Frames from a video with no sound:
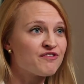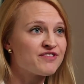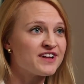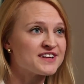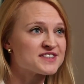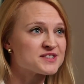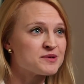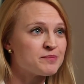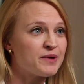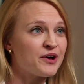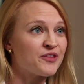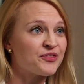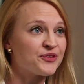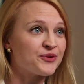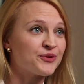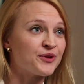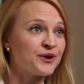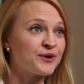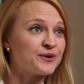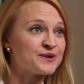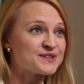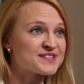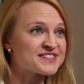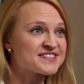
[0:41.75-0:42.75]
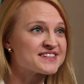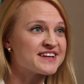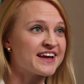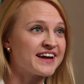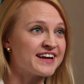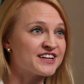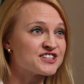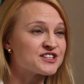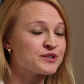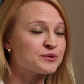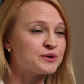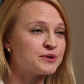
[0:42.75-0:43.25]
That's about the lowest
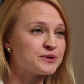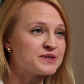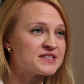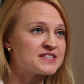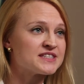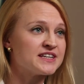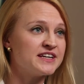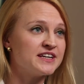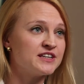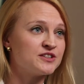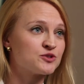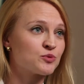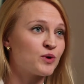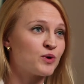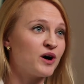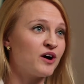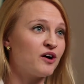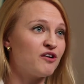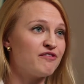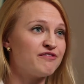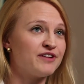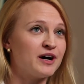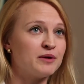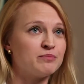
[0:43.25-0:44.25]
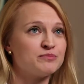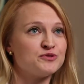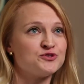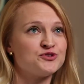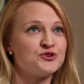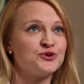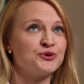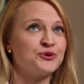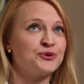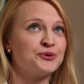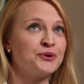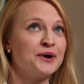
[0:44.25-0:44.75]
age that we would see, 12 up
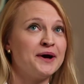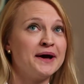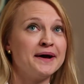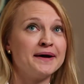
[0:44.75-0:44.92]
to